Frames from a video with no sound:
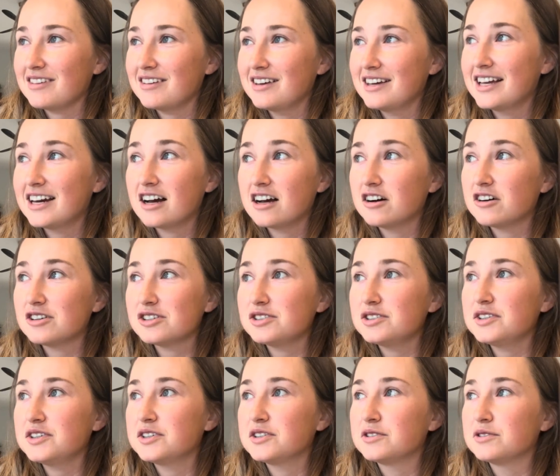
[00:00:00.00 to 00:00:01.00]
and
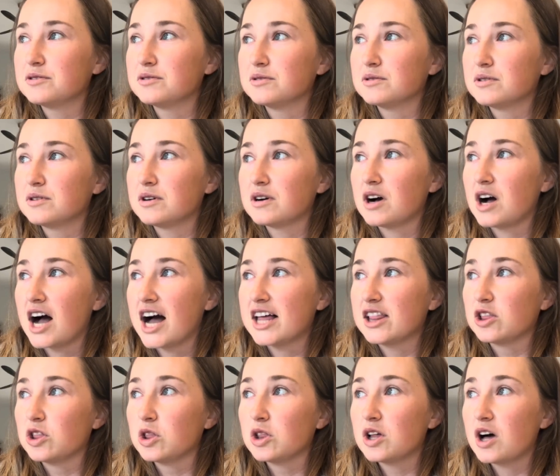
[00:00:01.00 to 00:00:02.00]

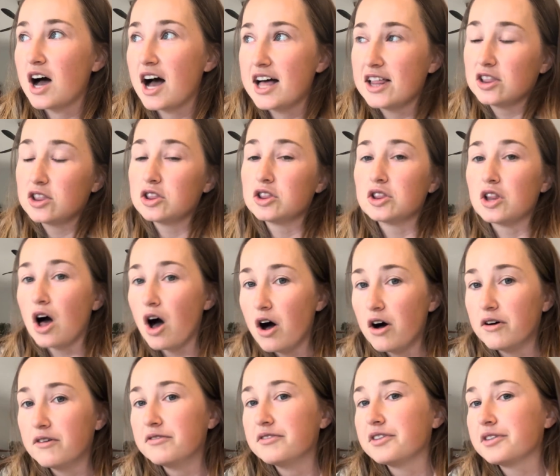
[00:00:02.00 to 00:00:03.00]
I
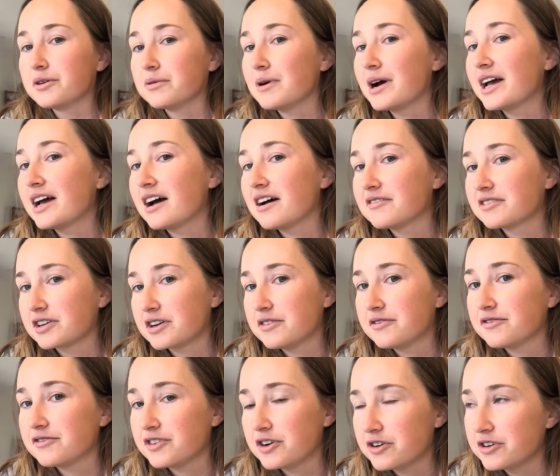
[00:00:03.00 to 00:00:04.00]
love the way I've
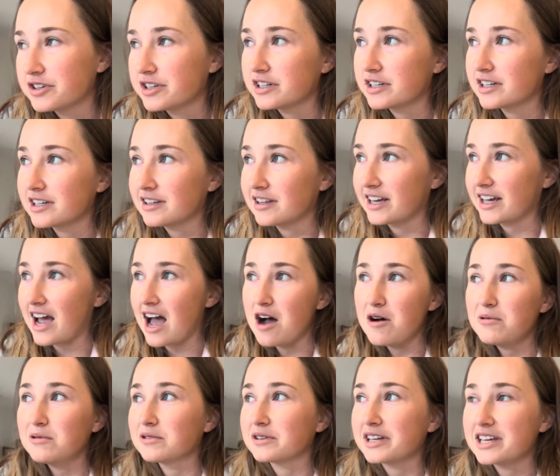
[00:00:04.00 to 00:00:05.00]
converted it. Like I
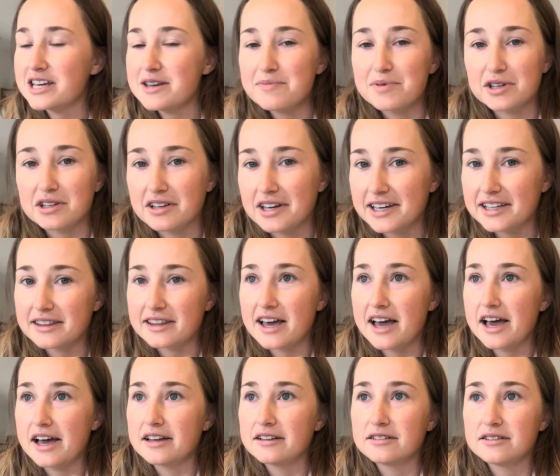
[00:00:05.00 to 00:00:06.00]
will keep it like
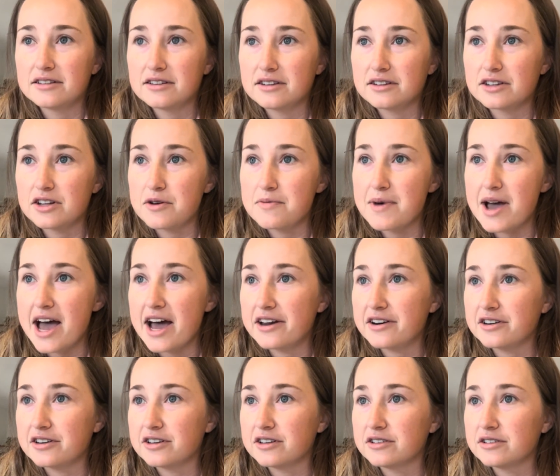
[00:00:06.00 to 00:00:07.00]
that no
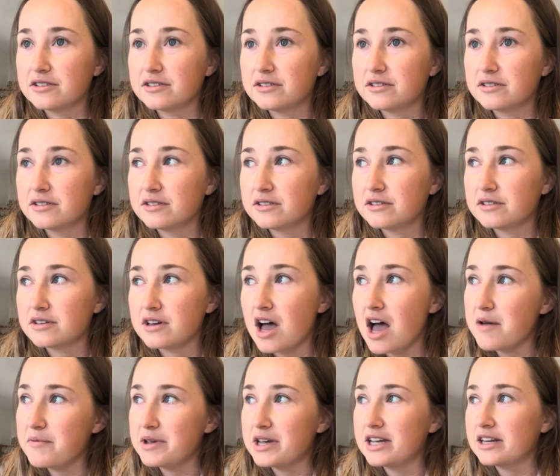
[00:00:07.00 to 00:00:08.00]
matter,
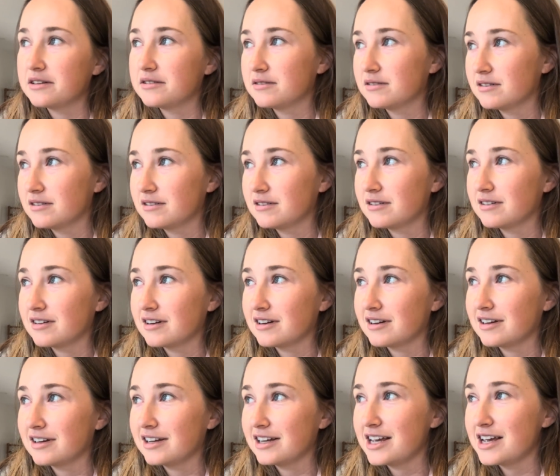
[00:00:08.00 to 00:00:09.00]
I mean,
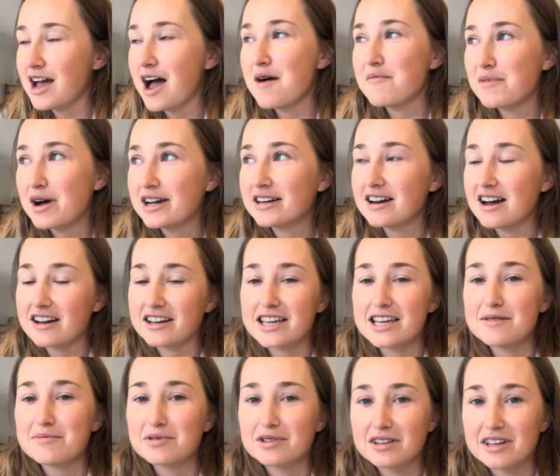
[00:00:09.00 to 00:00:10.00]
I might not
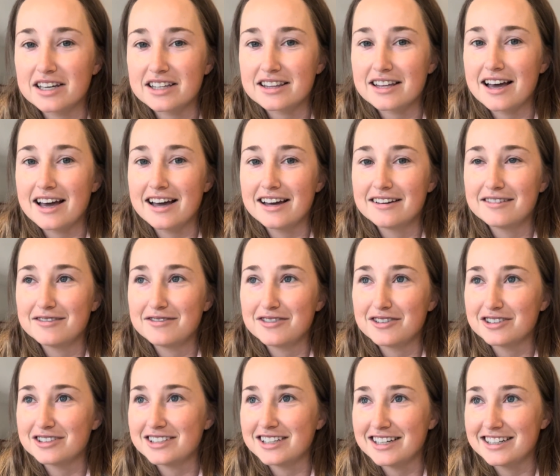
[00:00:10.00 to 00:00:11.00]
keep it like that
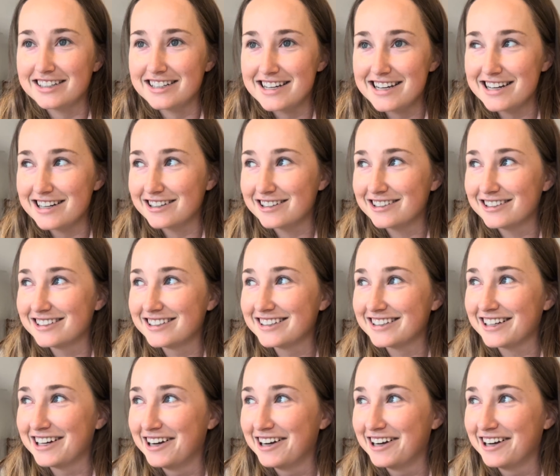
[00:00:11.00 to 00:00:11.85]
for 10 years,